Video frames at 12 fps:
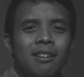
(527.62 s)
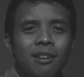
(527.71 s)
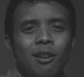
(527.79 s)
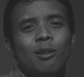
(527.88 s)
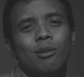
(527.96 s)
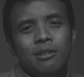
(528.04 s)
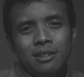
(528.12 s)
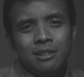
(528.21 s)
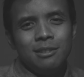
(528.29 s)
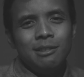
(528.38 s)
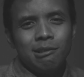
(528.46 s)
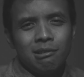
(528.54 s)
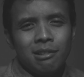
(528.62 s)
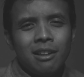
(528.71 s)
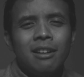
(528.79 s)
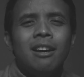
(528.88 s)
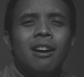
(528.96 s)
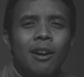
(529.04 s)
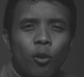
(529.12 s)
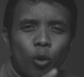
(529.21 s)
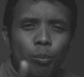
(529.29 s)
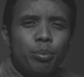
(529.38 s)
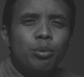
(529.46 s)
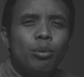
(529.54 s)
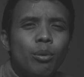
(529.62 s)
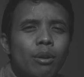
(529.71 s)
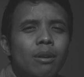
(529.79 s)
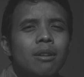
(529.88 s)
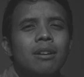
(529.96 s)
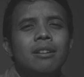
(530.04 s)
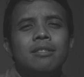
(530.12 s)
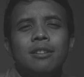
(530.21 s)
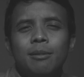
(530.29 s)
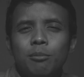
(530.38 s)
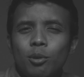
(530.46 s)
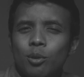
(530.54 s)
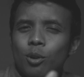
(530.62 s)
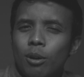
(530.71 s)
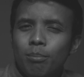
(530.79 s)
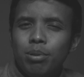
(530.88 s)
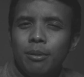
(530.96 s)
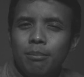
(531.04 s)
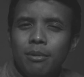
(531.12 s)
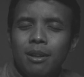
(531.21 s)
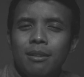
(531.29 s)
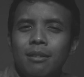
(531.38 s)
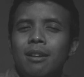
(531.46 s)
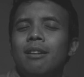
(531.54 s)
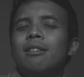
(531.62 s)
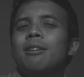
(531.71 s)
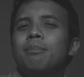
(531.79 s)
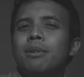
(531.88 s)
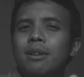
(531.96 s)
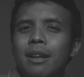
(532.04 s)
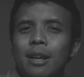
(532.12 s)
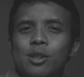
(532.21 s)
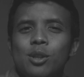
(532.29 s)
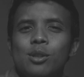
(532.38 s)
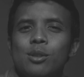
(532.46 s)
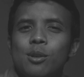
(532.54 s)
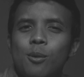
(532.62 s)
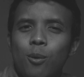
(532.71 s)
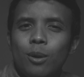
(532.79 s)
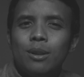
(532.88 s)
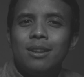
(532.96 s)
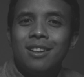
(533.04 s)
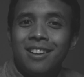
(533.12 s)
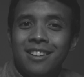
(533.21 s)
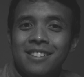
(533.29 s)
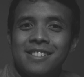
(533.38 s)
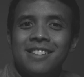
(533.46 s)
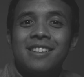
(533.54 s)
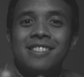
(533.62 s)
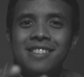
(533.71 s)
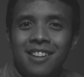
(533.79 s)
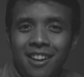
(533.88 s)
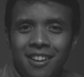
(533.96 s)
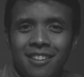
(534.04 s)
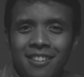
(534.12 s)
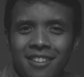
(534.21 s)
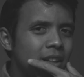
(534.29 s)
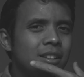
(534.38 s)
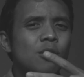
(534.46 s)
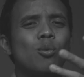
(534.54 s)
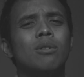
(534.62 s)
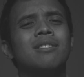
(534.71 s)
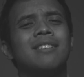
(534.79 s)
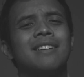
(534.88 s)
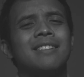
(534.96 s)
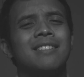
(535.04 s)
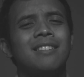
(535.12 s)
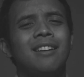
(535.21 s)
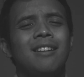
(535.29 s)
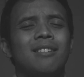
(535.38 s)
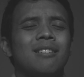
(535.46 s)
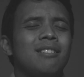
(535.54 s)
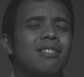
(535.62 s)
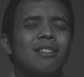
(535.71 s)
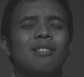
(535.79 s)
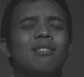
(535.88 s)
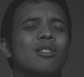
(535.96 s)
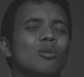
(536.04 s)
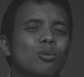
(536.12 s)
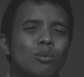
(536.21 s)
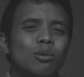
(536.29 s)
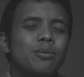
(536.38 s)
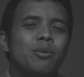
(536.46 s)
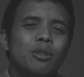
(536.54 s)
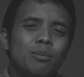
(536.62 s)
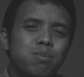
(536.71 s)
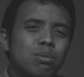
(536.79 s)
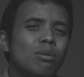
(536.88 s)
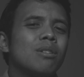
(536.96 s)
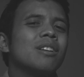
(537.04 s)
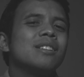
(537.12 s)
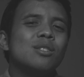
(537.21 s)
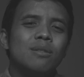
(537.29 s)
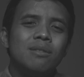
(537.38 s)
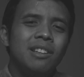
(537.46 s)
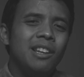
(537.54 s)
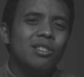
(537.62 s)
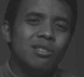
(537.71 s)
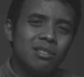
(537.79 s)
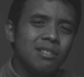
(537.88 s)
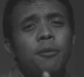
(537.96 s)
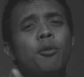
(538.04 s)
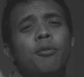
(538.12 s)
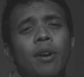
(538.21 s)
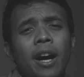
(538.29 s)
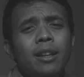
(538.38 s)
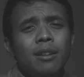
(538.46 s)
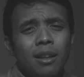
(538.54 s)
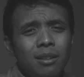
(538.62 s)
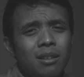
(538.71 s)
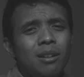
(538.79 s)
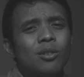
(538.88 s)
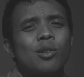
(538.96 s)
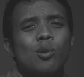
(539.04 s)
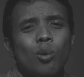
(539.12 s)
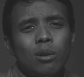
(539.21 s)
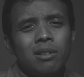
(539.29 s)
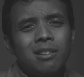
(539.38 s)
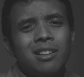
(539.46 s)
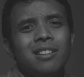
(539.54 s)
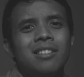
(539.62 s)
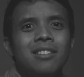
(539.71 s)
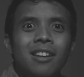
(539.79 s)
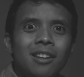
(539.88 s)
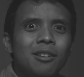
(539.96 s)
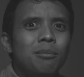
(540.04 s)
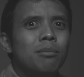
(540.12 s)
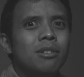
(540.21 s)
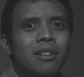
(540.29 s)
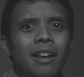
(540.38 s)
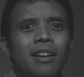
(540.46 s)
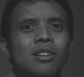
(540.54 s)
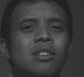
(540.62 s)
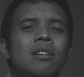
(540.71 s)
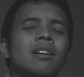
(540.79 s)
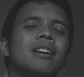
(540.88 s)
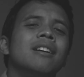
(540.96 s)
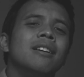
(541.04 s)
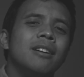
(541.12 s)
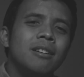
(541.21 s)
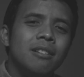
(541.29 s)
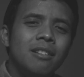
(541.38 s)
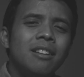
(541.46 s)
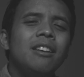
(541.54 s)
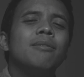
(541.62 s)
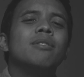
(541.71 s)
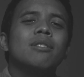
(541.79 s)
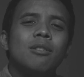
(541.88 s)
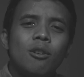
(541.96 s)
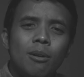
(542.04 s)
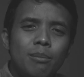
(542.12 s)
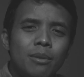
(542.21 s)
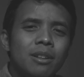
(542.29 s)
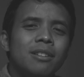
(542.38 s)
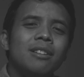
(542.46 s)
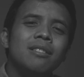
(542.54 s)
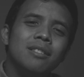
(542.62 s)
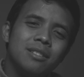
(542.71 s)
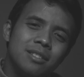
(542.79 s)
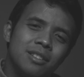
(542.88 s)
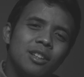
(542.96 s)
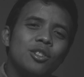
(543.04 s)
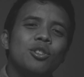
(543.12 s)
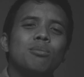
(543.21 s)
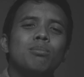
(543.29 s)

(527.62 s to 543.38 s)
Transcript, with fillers: Hello, this is Nikolai. I hope you realize I'm not complimenting that Malaysia is a quantized state. The quantized state, they're not good for the progress of nation. If you find any other quantized state in Malaysia, leave a comment in the section